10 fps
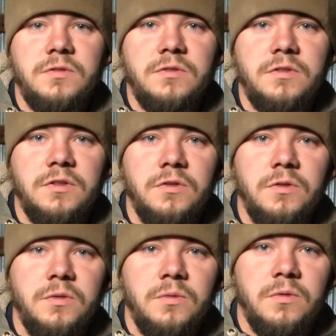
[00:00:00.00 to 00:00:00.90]

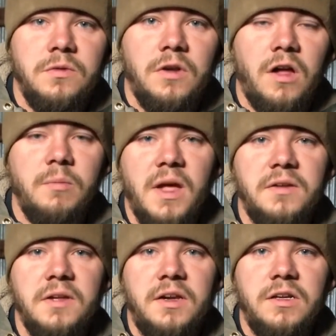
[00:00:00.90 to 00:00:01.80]
to
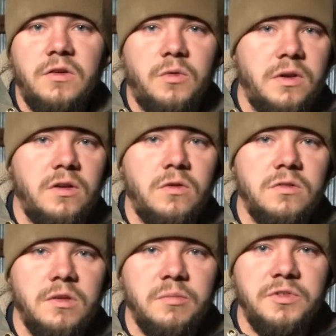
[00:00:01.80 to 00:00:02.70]
non-magnetic critical
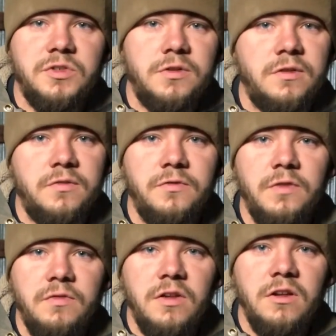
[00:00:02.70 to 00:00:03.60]
temperature,
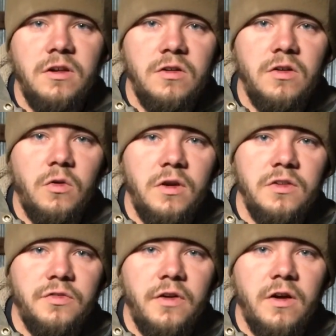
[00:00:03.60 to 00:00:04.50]
1500 degrees
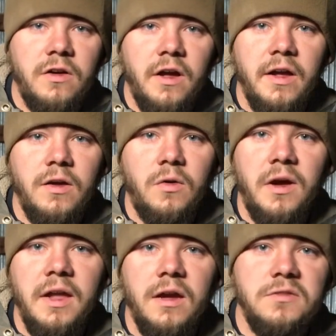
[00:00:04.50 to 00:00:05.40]
Fahrenheit or
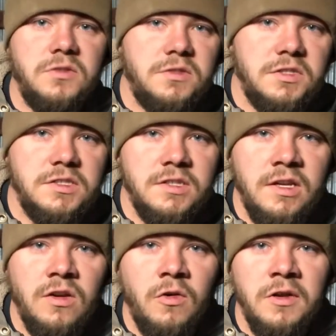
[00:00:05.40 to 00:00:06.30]
816
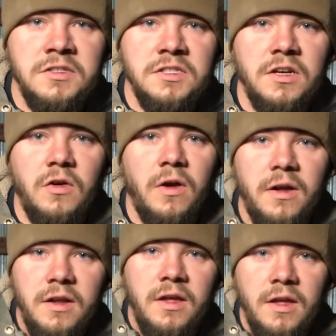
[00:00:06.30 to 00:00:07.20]
degrees centigrade,
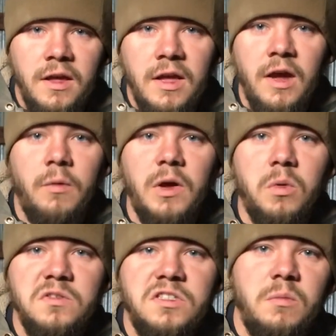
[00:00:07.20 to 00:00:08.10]
and we
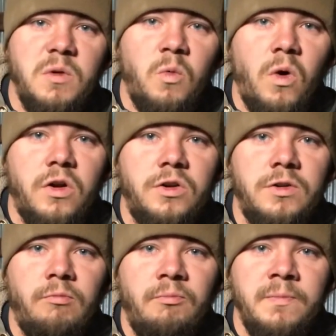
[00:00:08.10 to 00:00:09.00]
quench them in water.
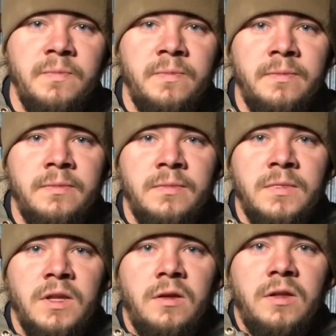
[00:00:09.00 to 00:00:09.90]

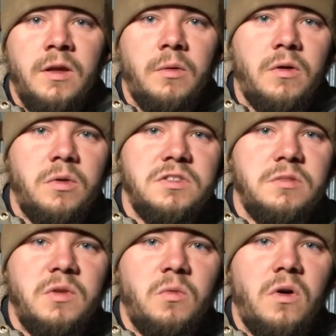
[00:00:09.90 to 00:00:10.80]
Now, we quench them
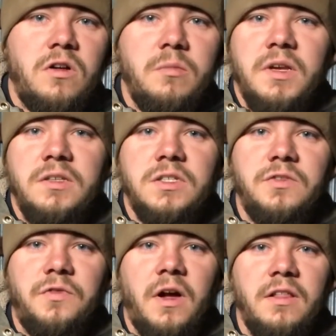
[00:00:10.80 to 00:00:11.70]
in water because it's
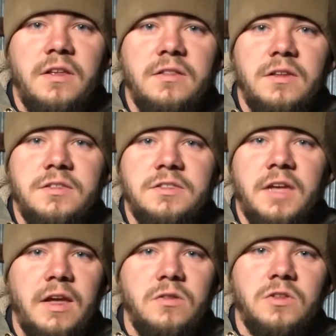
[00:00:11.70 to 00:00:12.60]
violet and
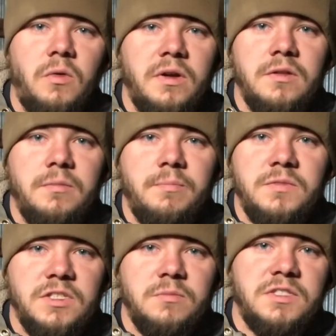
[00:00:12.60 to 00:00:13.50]

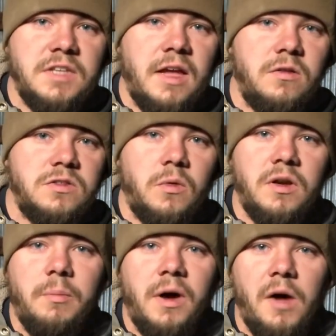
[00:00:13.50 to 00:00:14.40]
some scale is going to
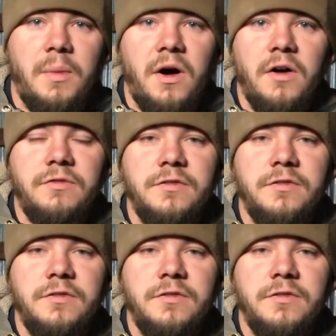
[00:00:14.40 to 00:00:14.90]
pop off.